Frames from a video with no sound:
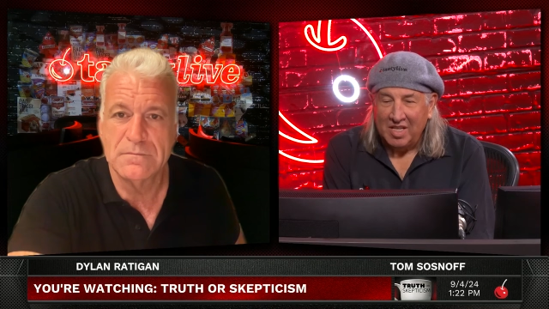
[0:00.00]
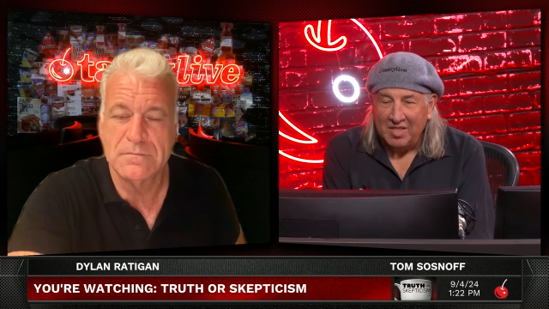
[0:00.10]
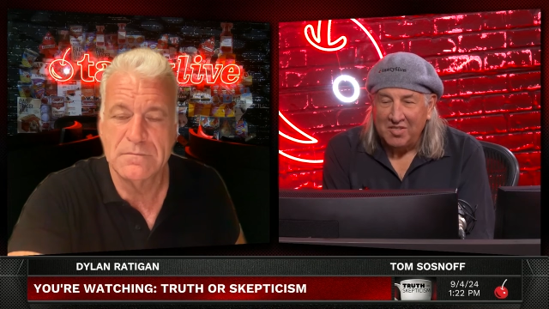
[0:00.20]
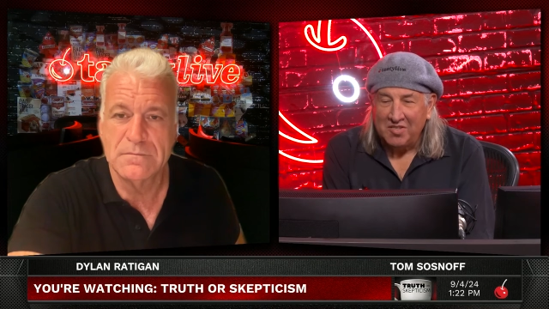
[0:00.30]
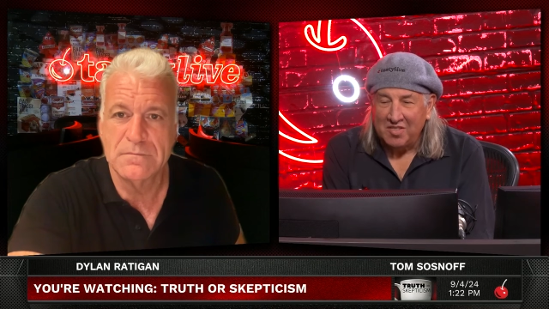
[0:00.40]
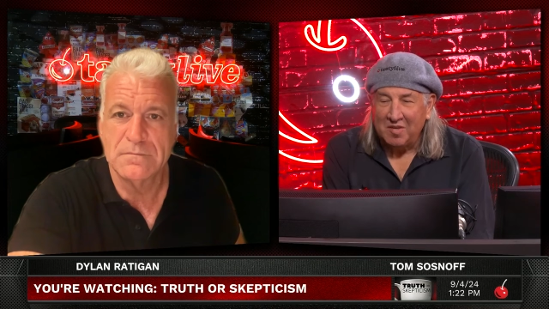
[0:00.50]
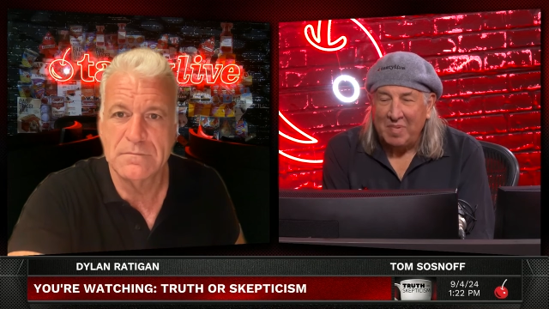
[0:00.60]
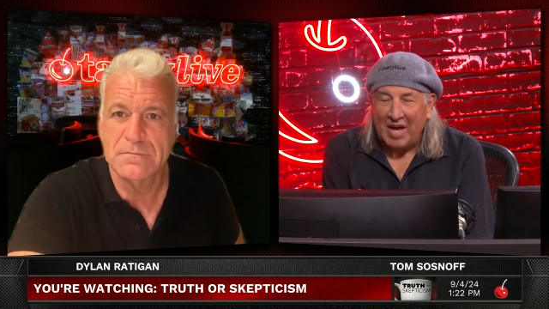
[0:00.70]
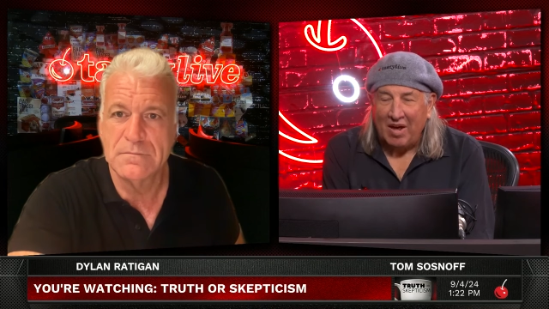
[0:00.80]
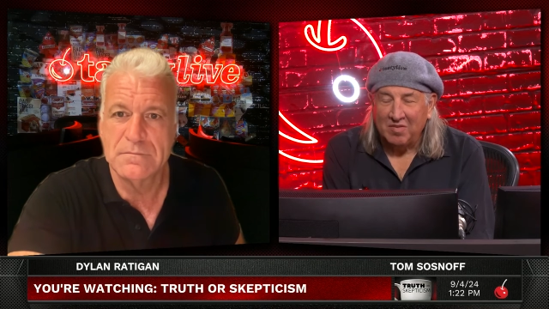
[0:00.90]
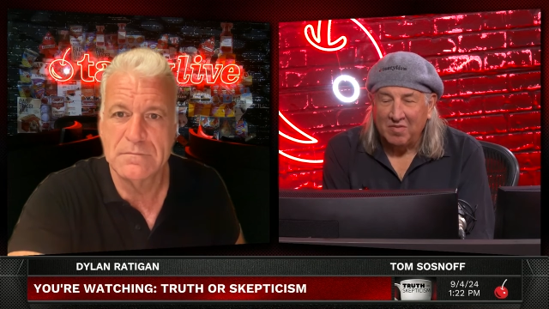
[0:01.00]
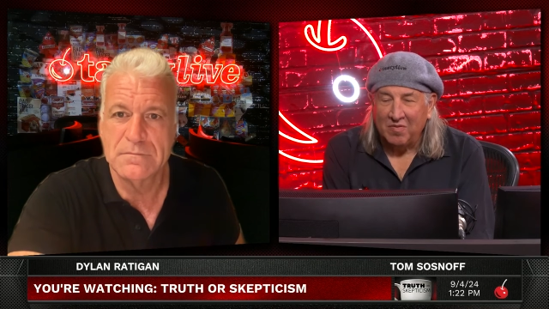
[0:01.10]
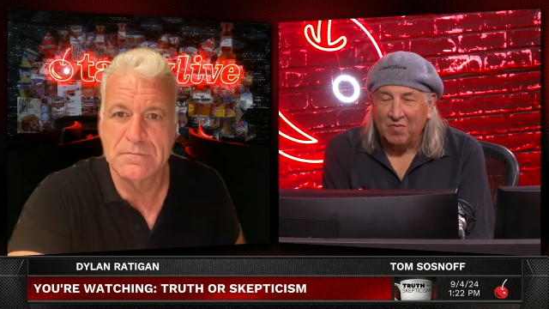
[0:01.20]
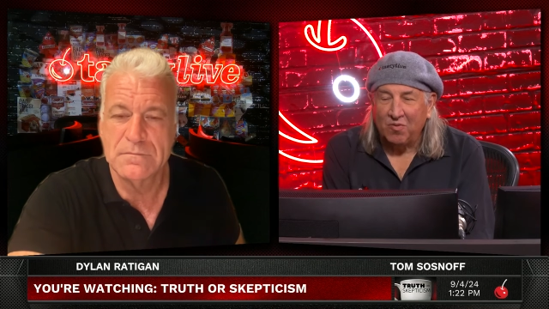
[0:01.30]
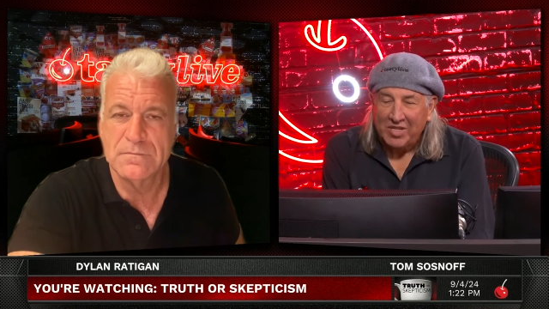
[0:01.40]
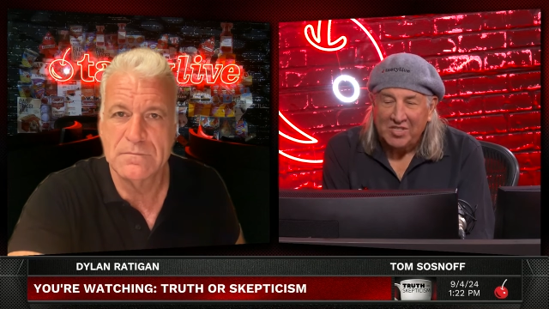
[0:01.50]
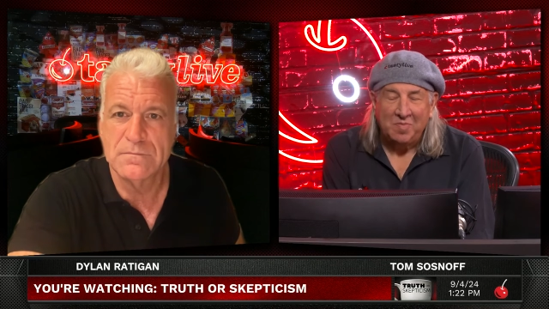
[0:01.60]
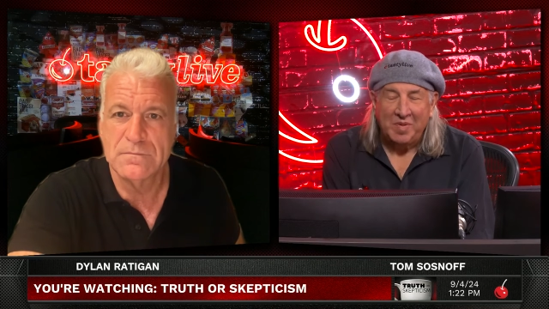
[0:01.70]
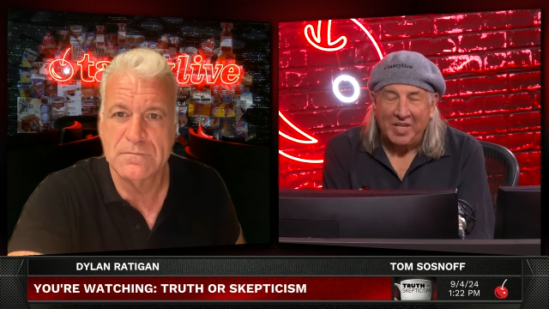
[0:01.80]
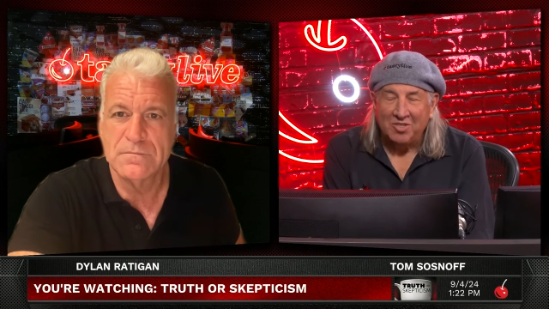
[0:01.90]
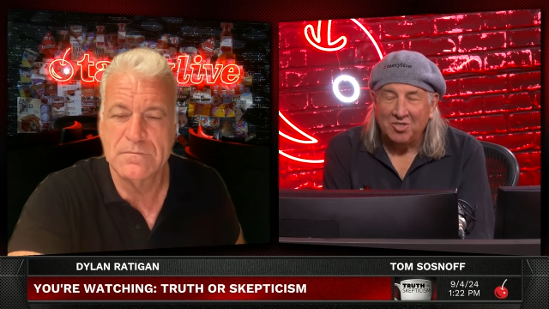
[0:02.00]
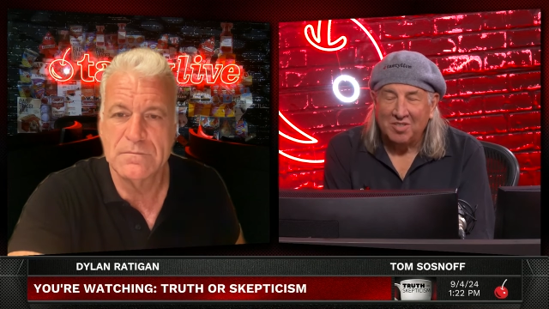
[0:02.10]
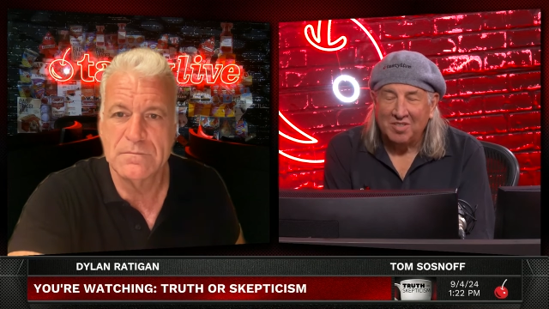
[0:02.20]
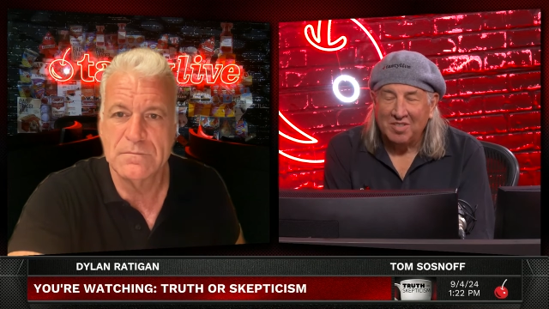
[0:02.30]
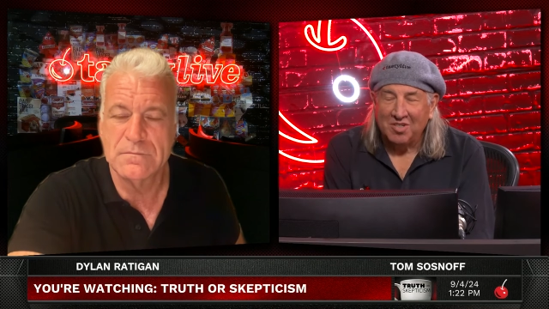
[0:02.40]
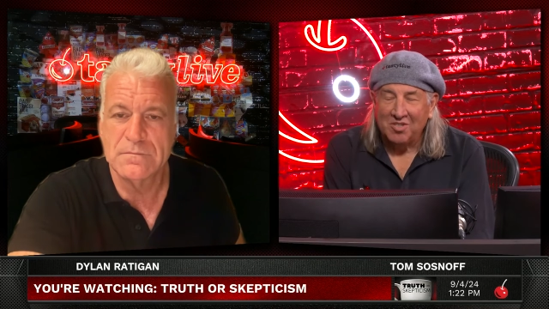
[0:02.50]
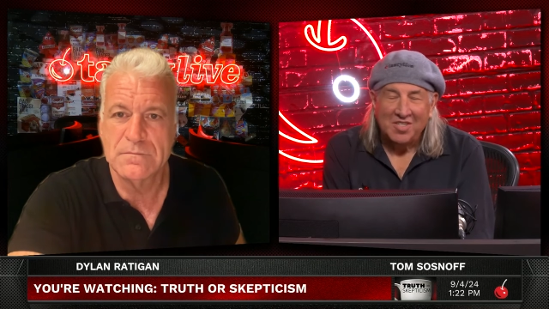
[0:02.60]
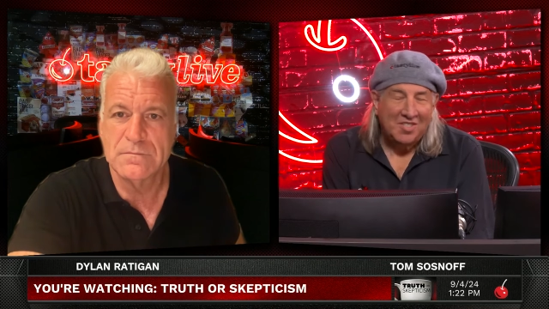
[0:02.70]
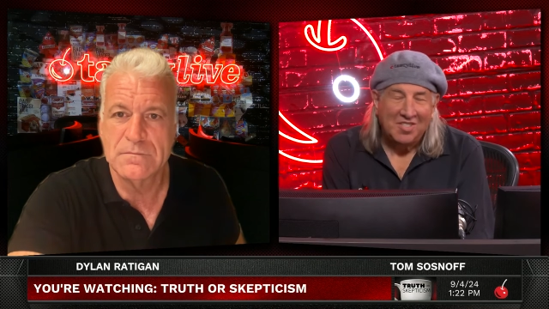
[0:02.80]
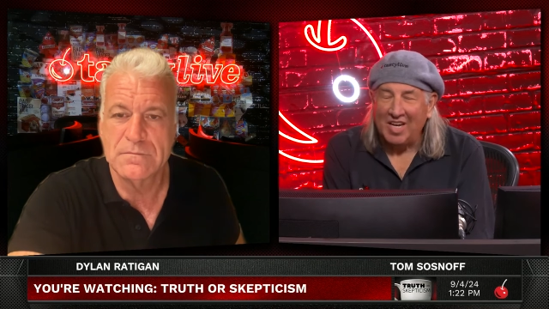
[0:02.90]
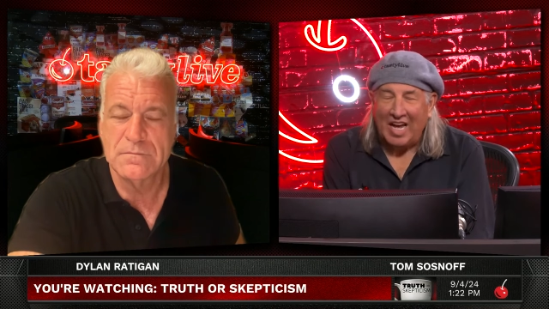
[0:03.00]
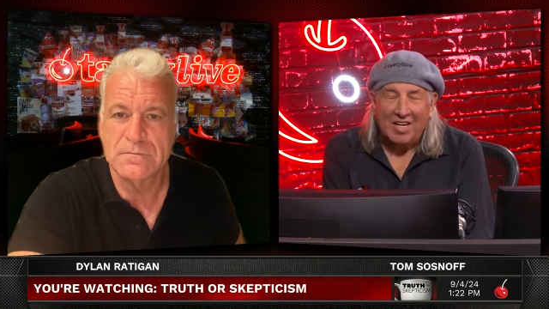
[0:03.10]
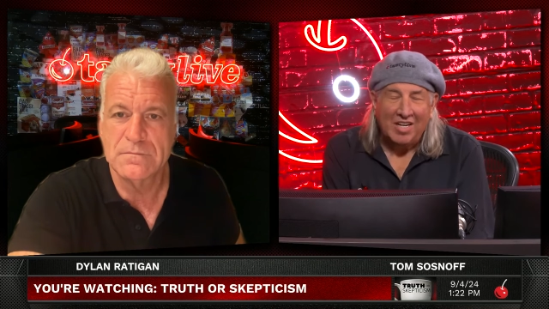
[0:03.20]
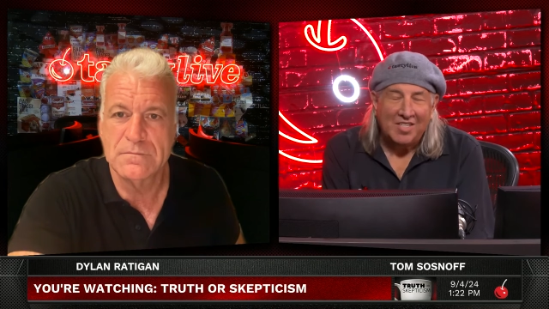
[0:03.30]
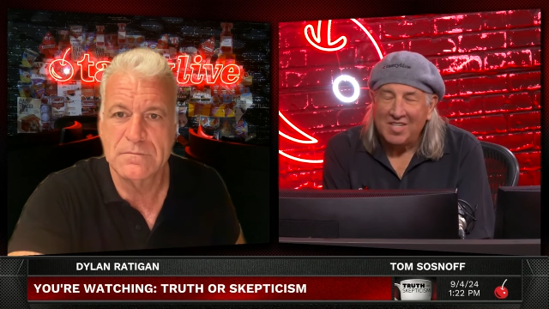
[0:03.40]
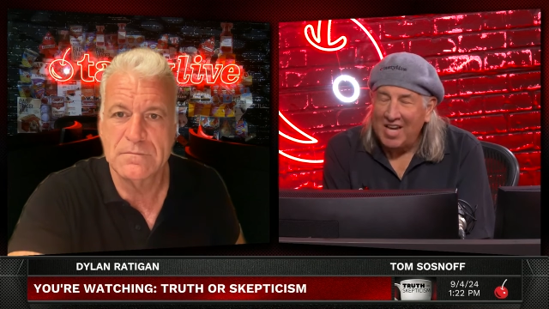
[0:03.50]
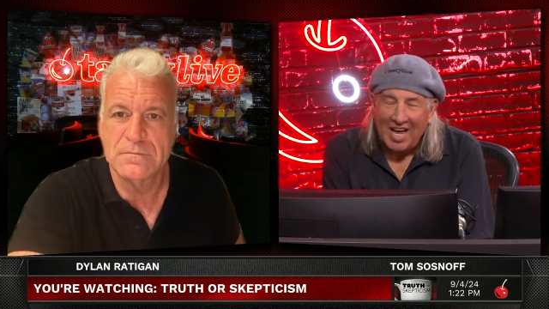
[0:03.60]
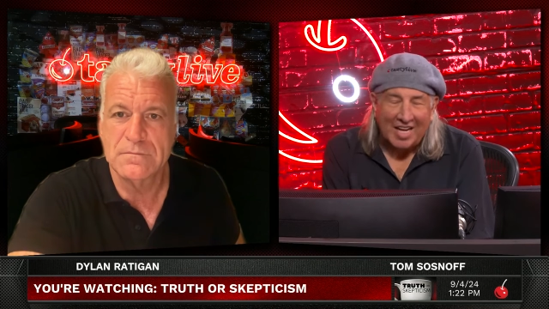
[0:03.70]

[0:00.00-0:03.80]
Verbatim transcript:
Speaker 1: this is about free speech because it's I, it's not.